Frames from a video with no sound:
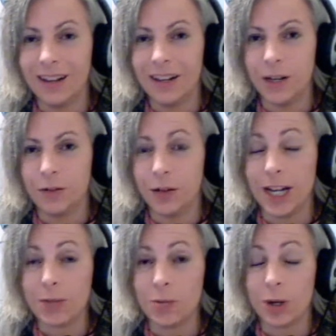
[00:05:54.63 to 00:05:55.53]
Now, if your
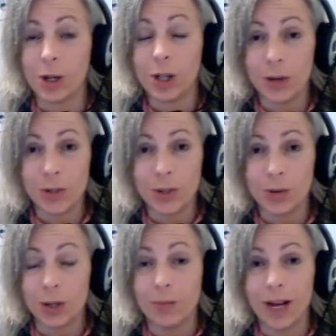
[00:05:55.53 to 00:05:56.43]
eyes weren't closed,
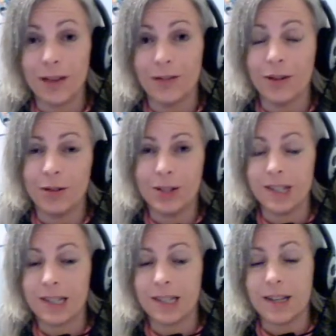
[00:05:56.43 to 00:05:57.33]
what you might have
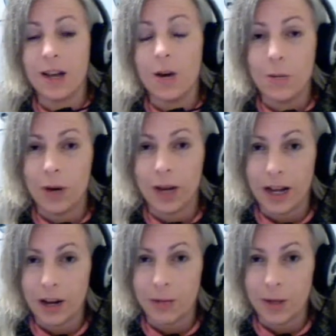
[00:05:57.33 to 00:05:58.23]
noticed is when
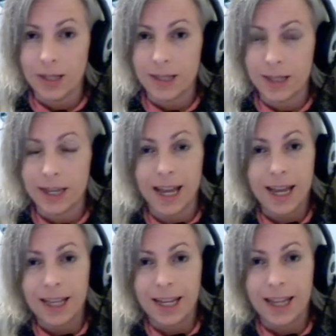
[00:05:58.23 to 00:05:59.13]
I was
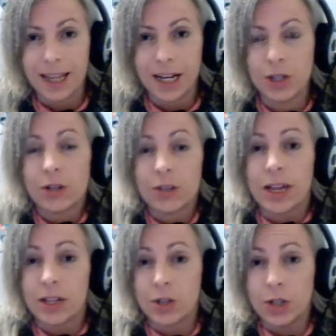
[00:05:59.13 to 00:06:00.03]
inhaling and then I took the
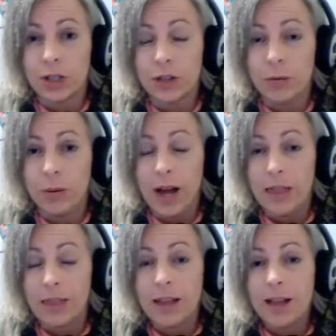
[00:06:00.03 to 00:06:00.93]
extra little
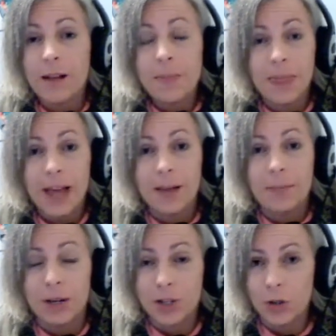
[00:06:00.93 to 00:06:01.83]
breath,
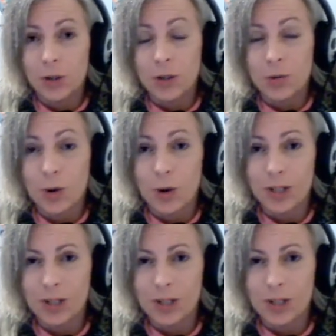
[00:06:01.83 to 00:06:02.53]
that my shoulders rose a